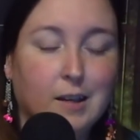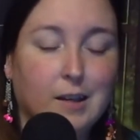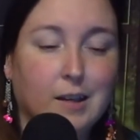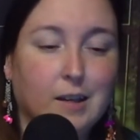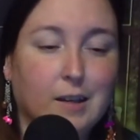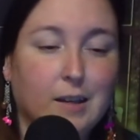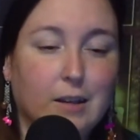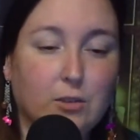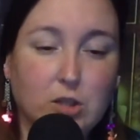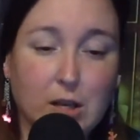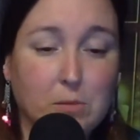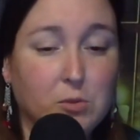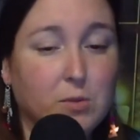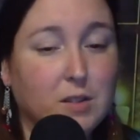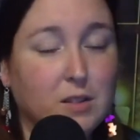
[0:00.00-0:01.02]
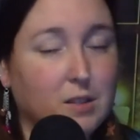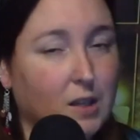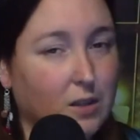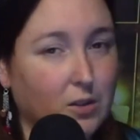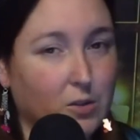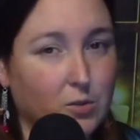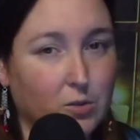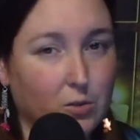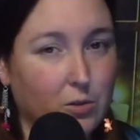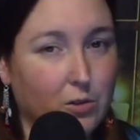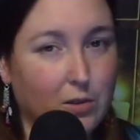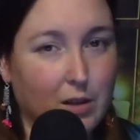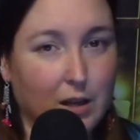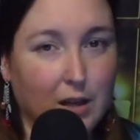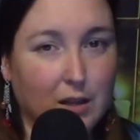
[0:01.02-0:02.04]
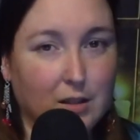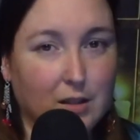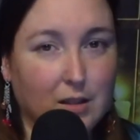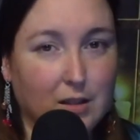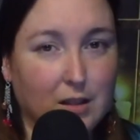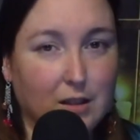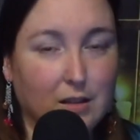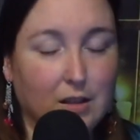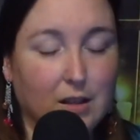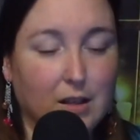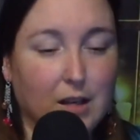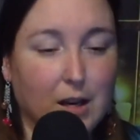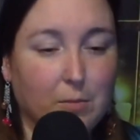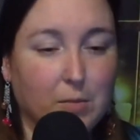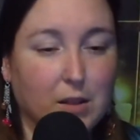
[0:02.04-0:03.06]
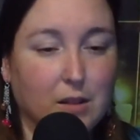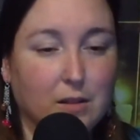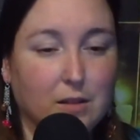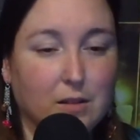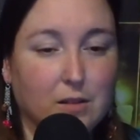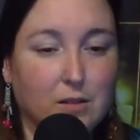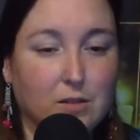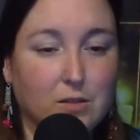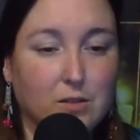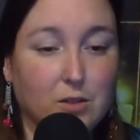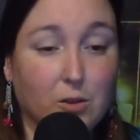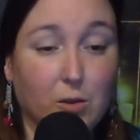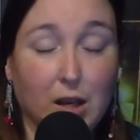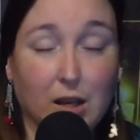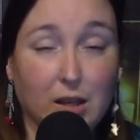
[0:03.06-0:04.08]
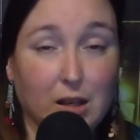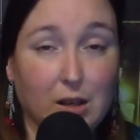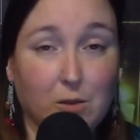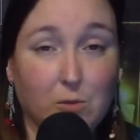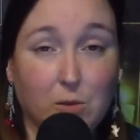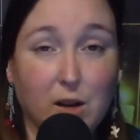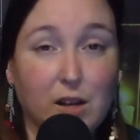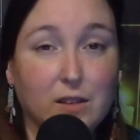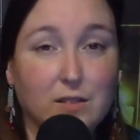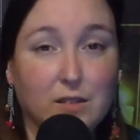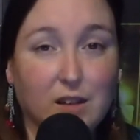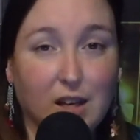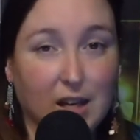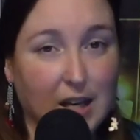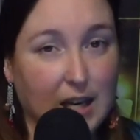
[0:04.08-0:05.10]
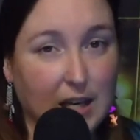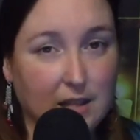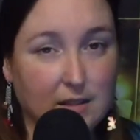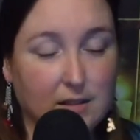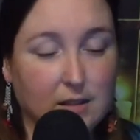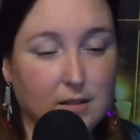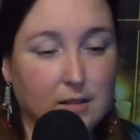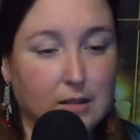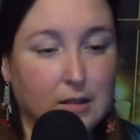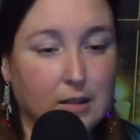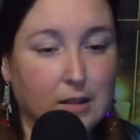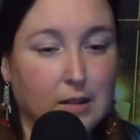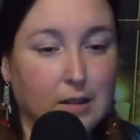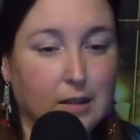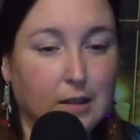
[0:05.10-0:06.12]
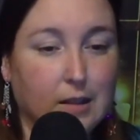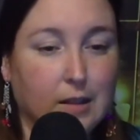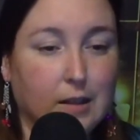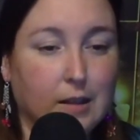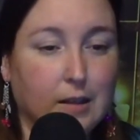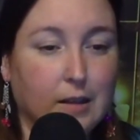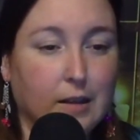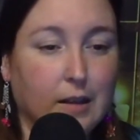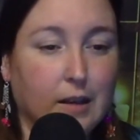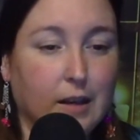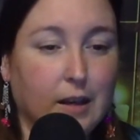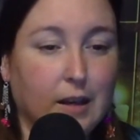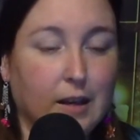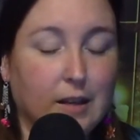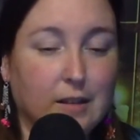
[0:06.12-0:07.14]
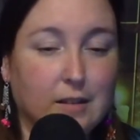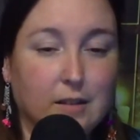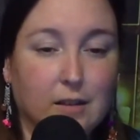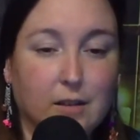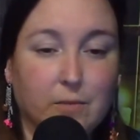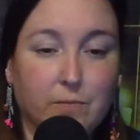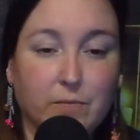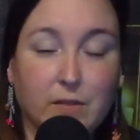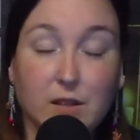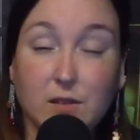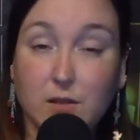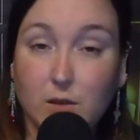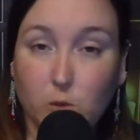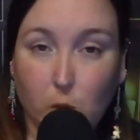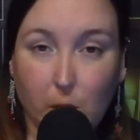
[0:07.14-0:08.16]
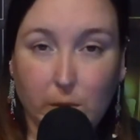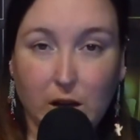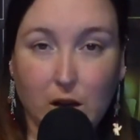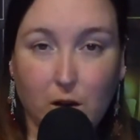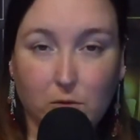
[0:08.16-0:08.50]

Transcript: Now, James was 10 years older than Andy the night that it happened, so Andy was 8. And this is what we know.